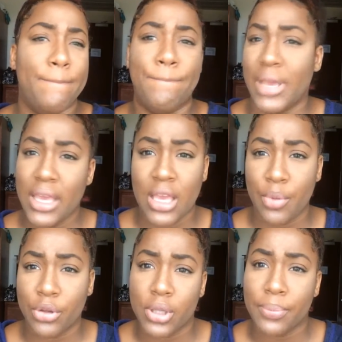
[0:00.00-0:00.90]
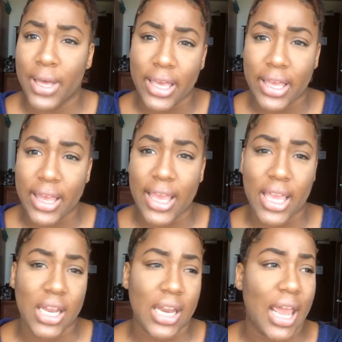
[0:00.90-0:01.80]
bit him on the butt,
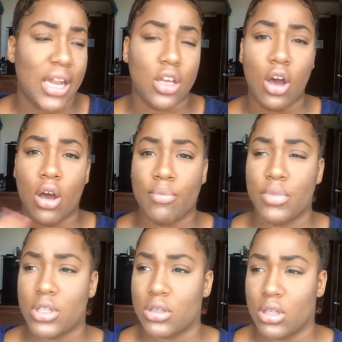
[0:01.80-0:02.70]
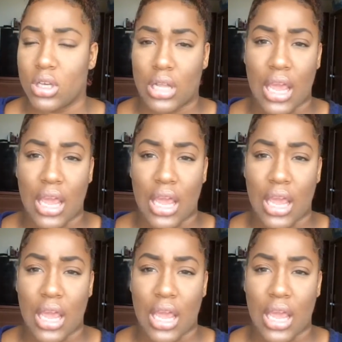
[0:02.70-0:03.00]
and they had to go and look.